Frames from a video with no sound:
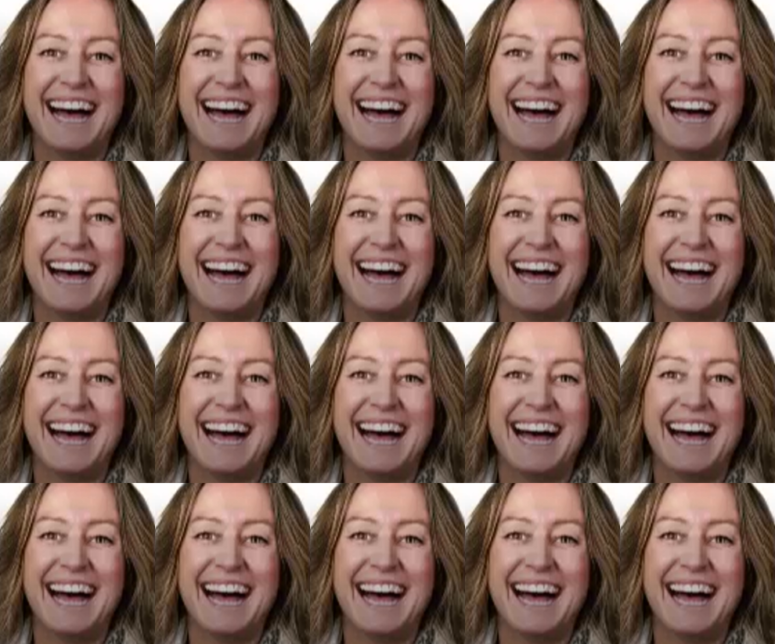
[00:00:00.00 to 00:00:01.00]

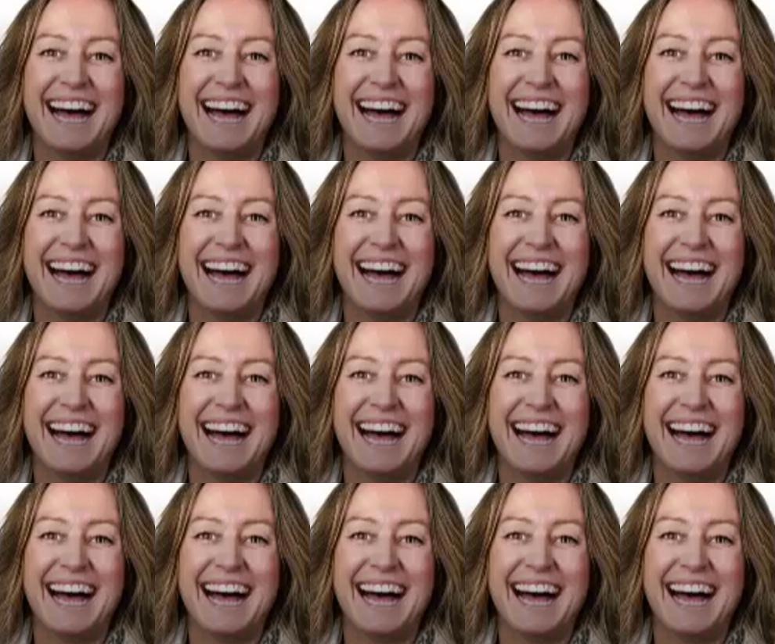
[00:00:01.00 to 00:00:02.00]

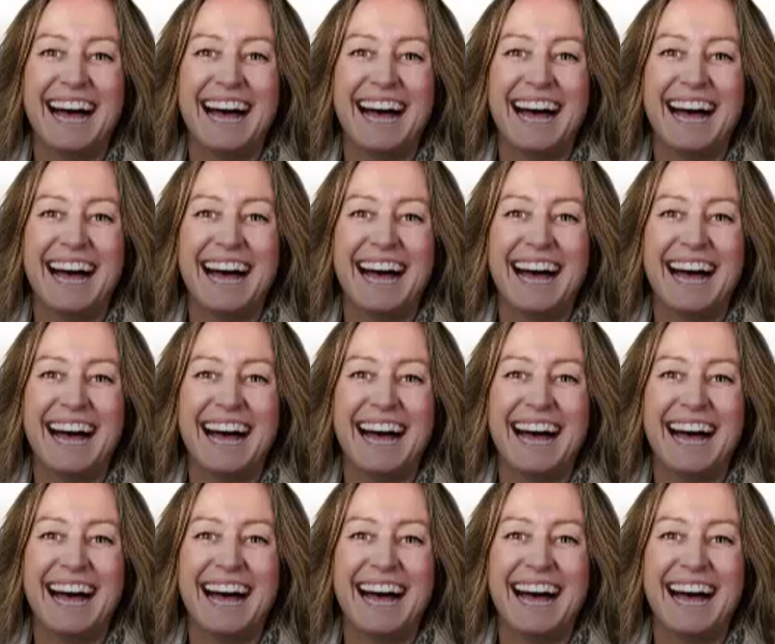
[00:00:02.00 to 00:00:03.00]

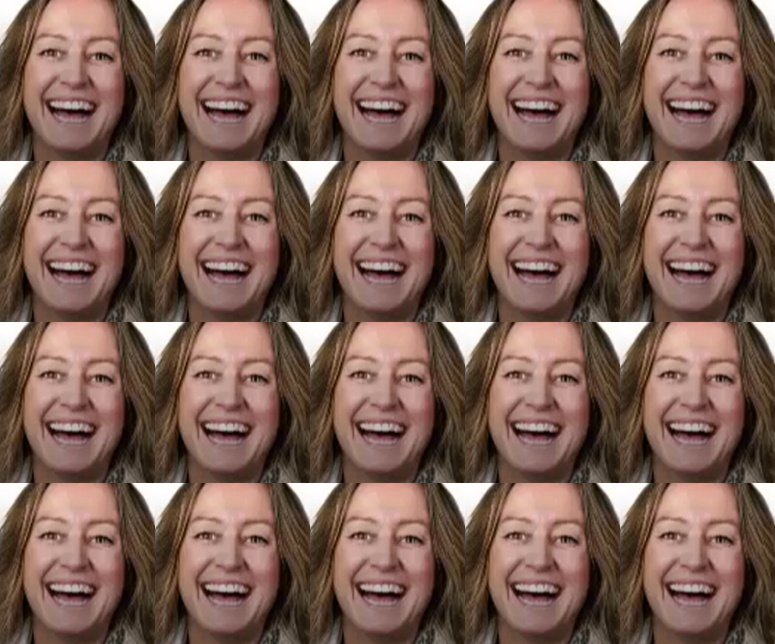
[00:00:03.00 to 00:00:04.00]

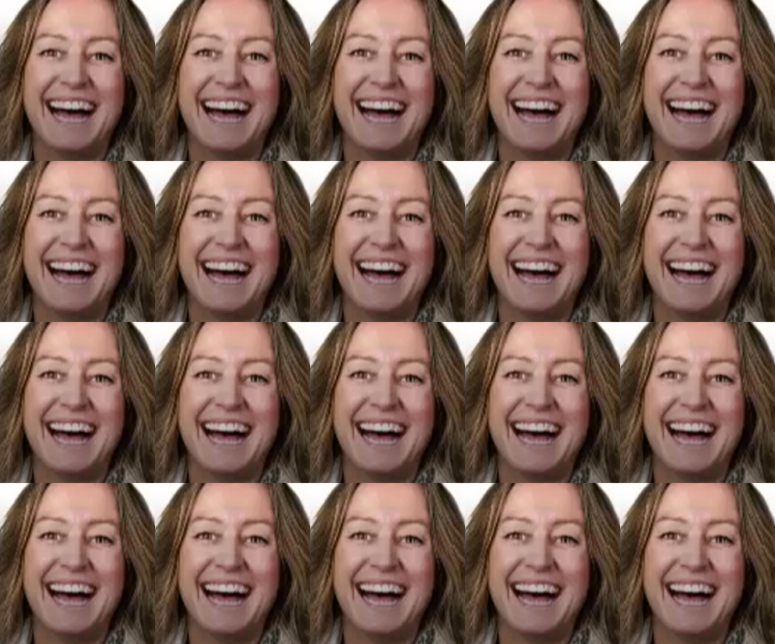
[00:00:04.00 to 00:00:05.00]

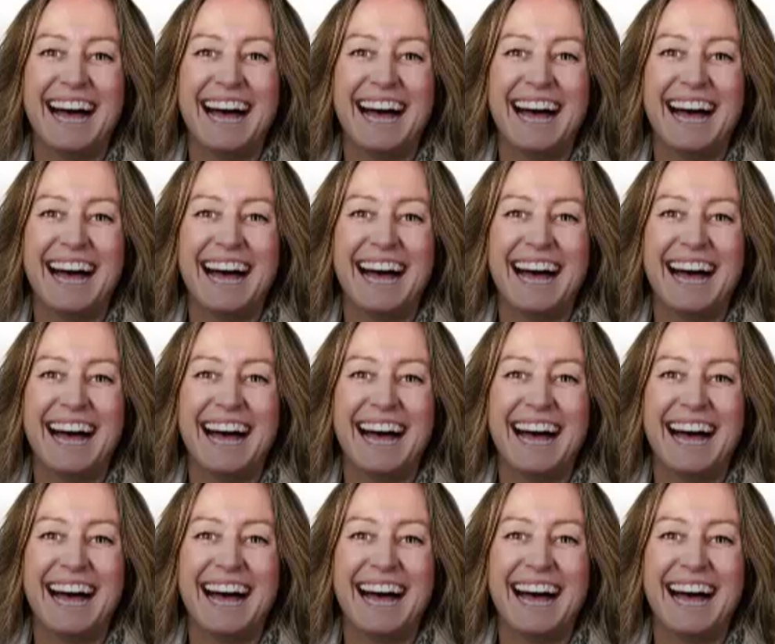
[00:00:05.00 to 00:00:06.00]

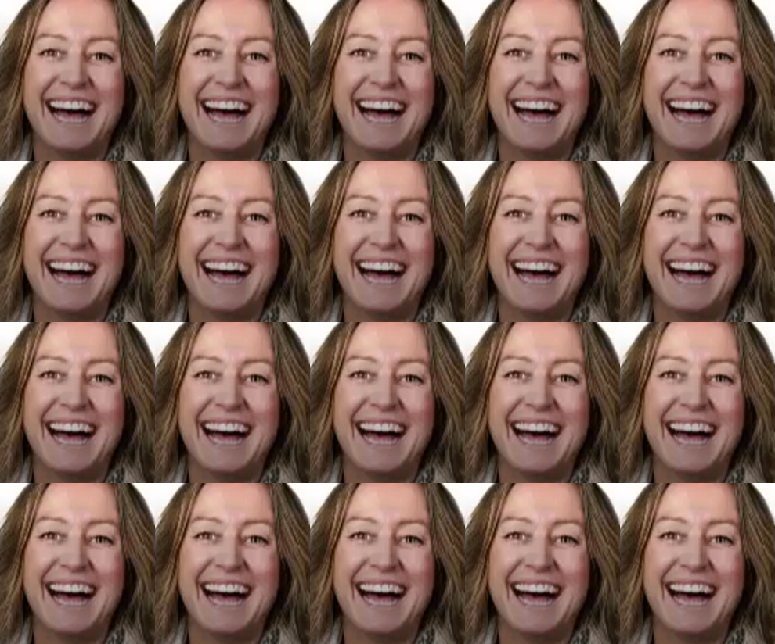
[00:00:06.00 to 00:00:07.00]

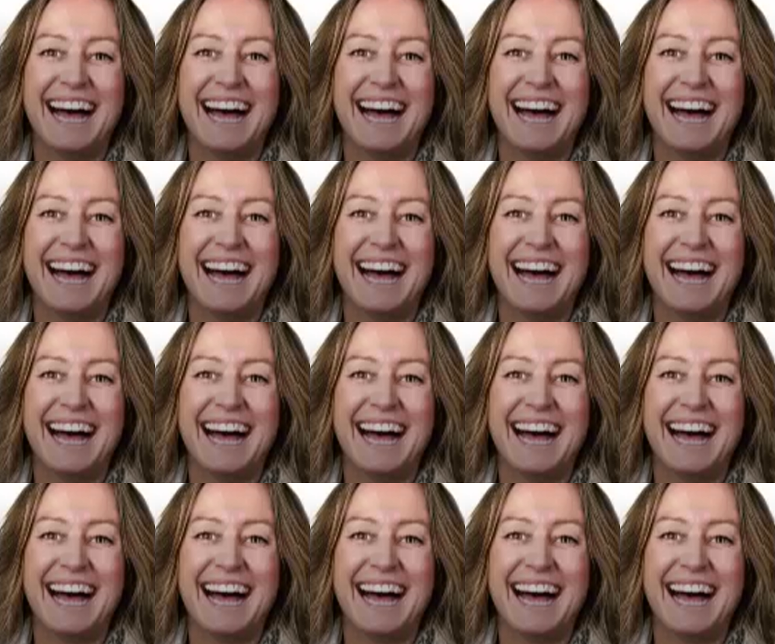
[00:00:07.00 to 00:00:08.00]
[no speech]